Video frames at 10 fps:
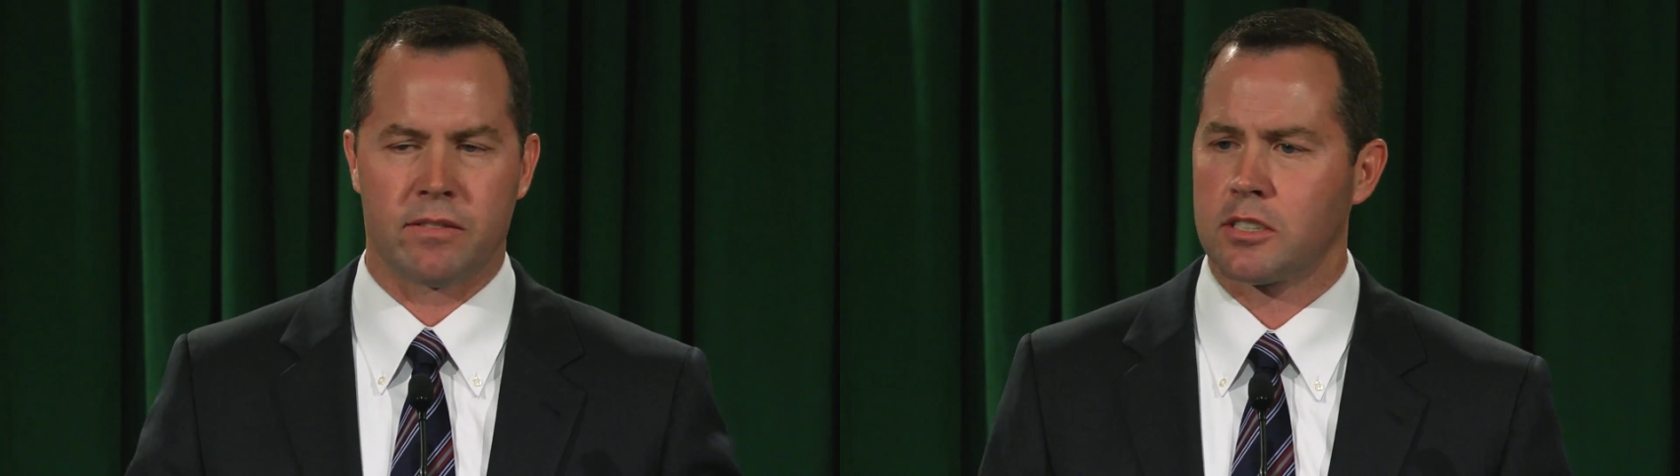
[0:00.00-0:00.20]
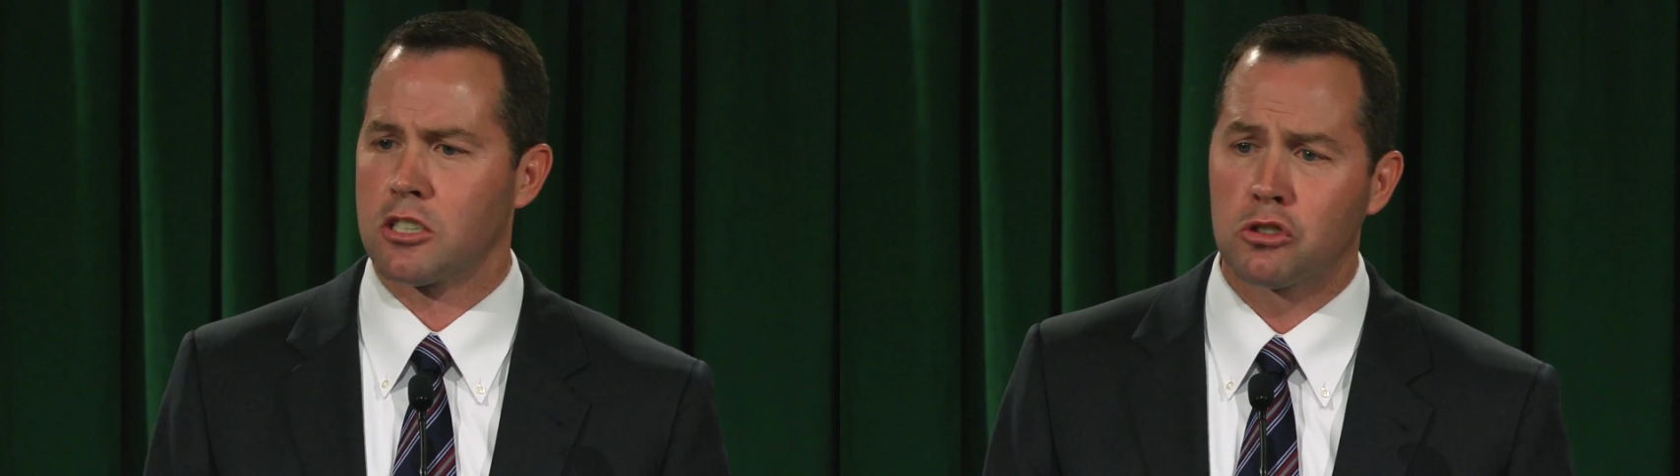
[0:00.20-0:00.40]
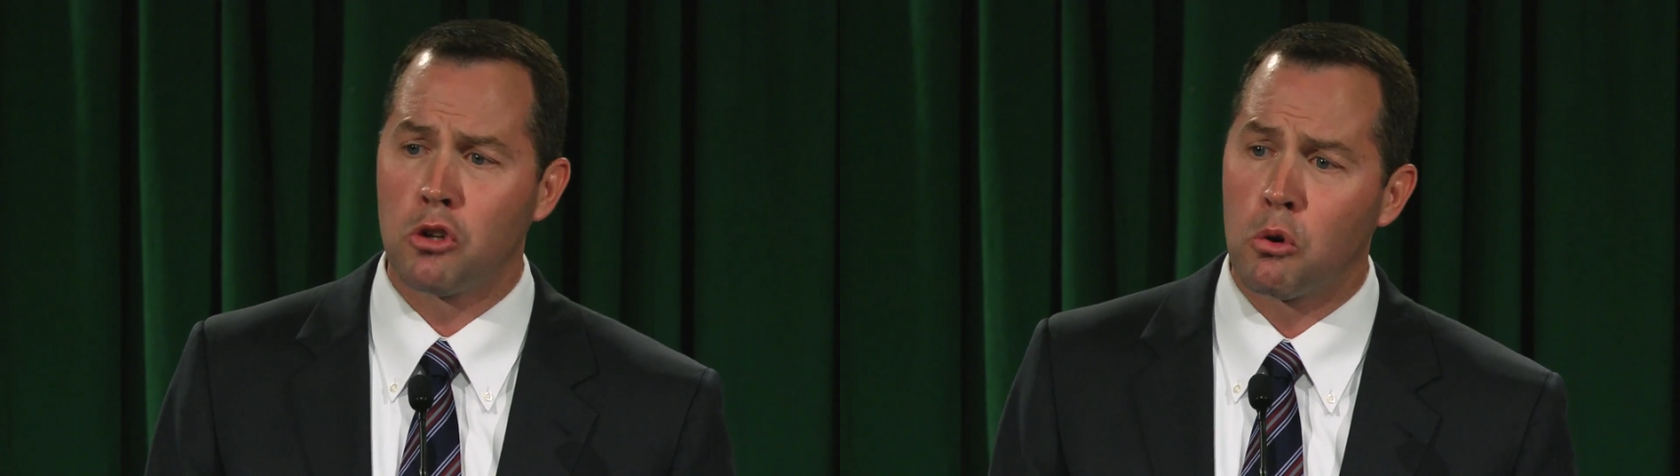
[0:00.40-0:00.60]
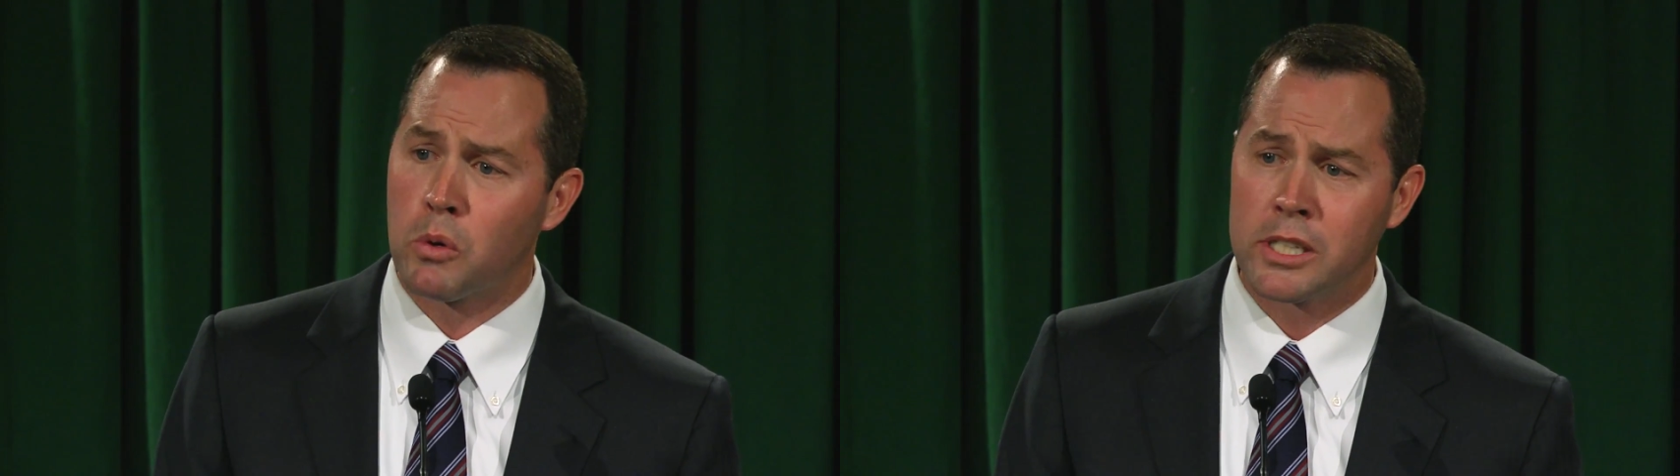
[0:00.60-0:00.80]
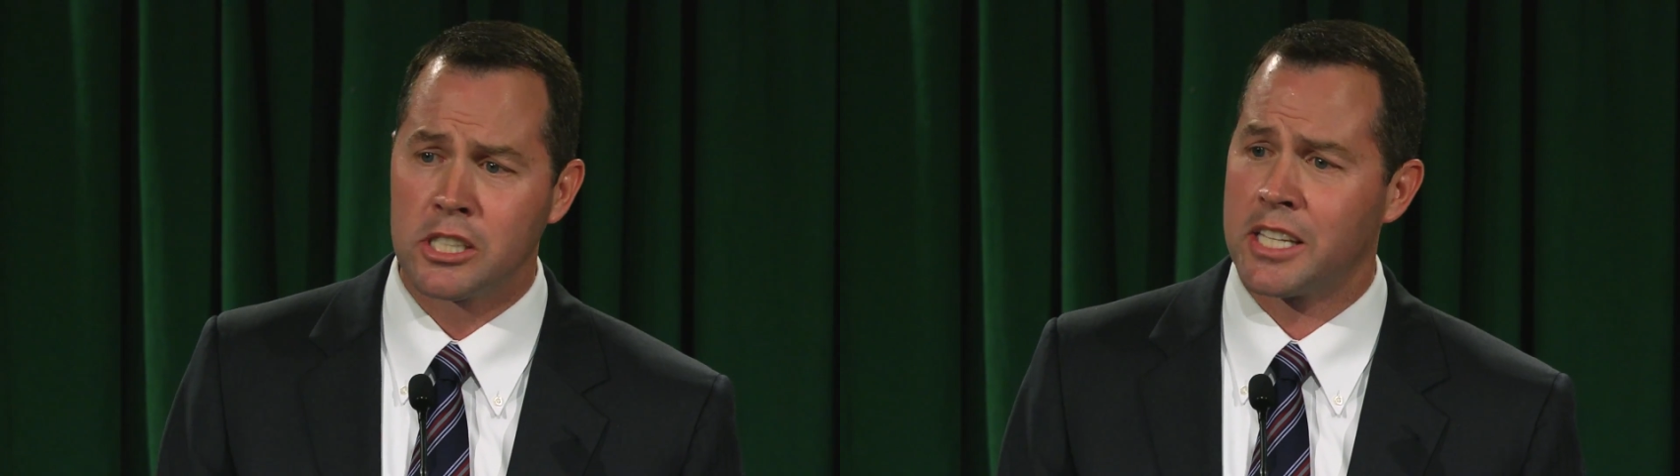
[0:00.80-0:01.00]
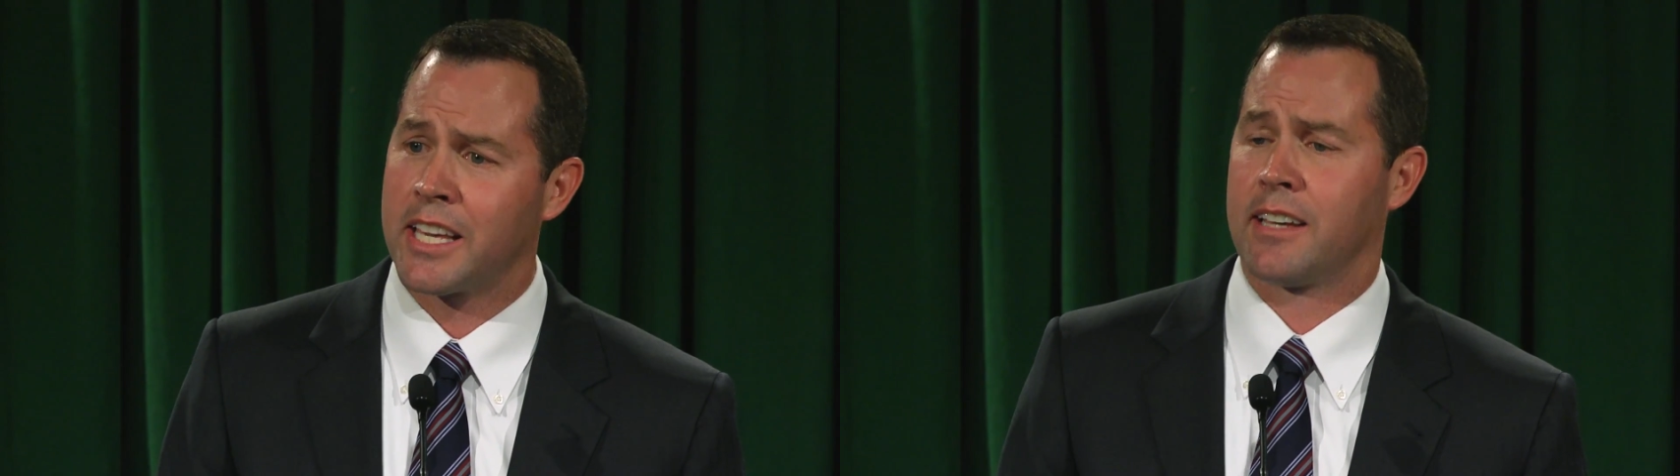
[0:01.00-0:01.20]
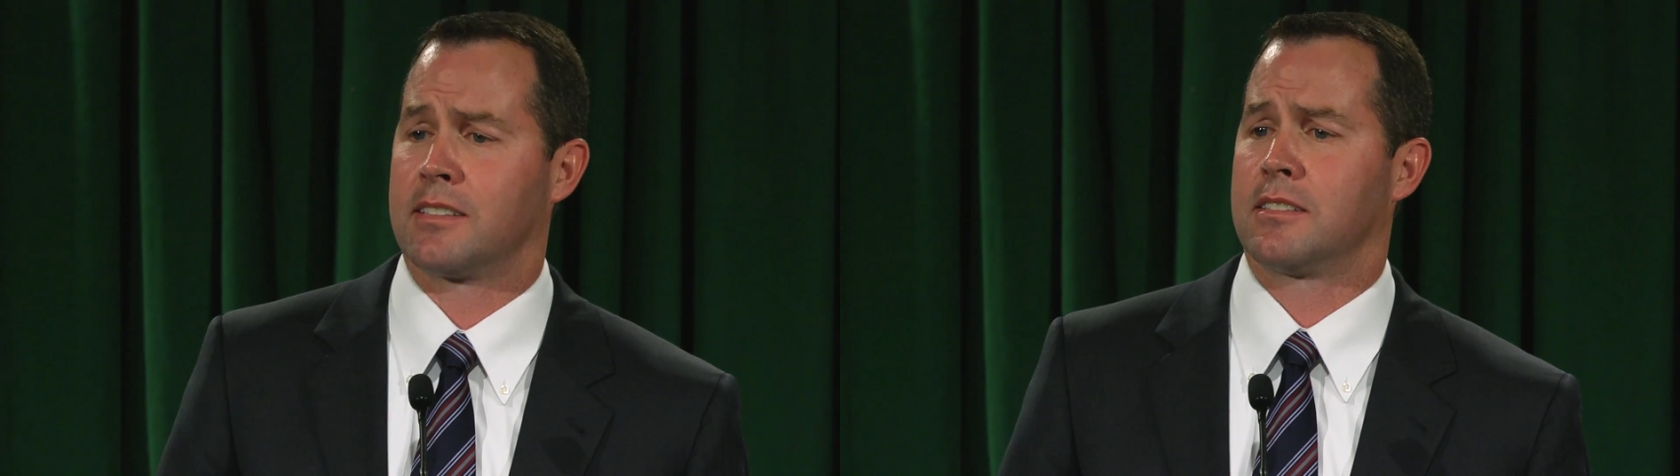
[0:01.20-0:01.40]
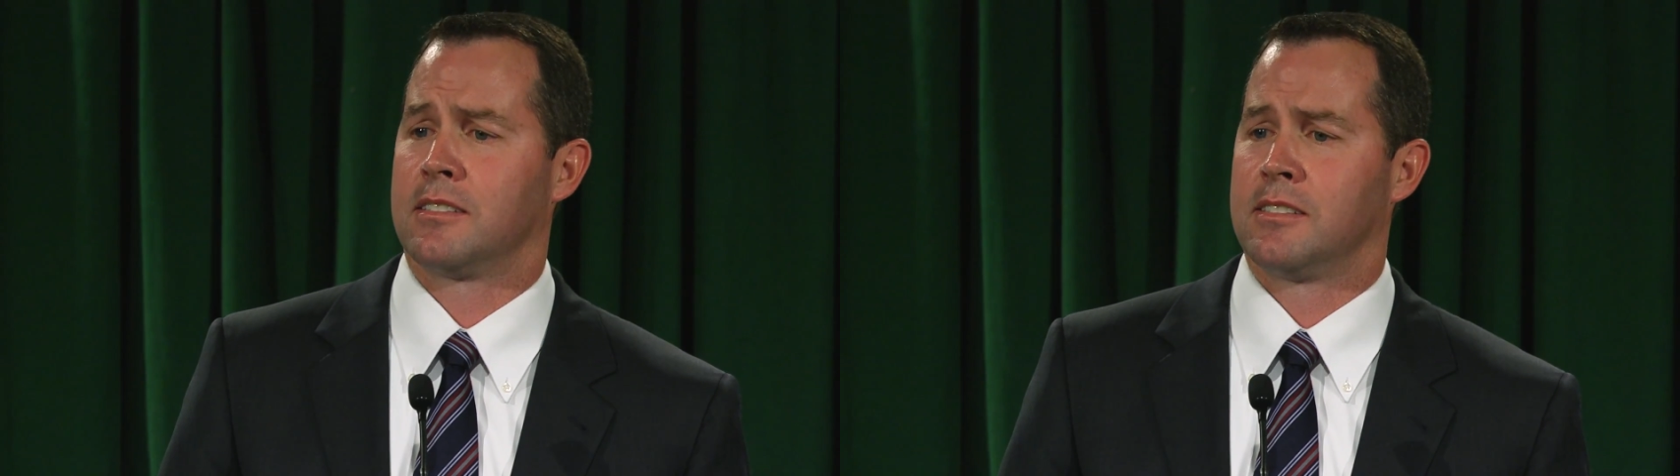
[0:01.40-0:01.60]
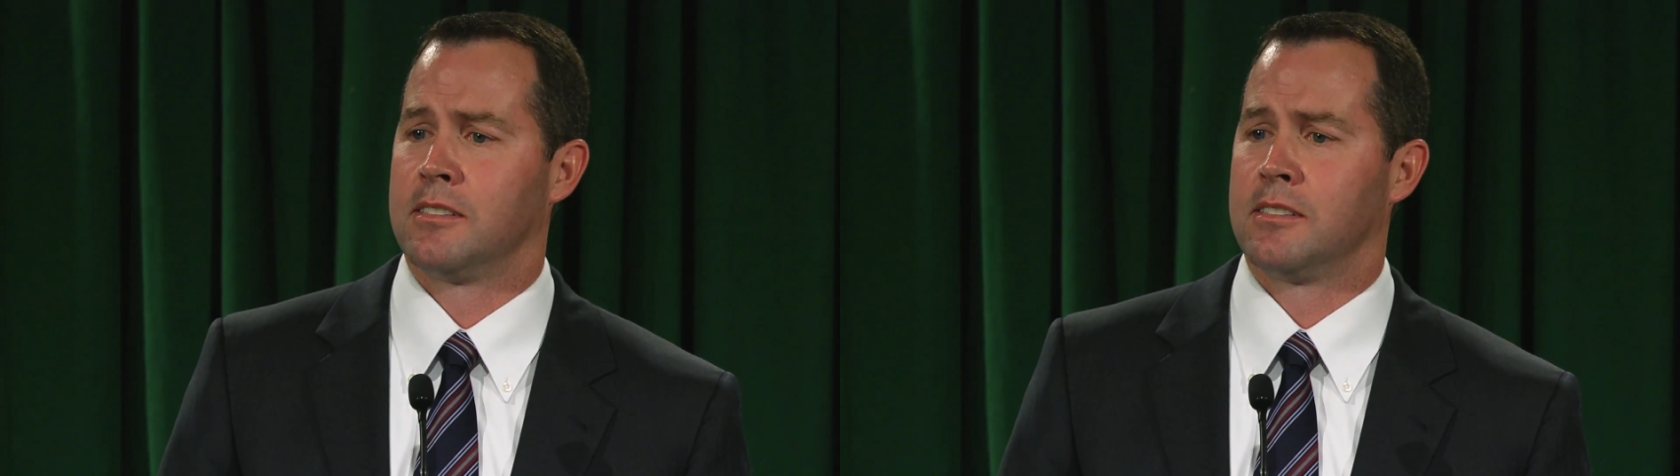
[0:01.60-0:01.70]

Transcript: because there's no reason you can't.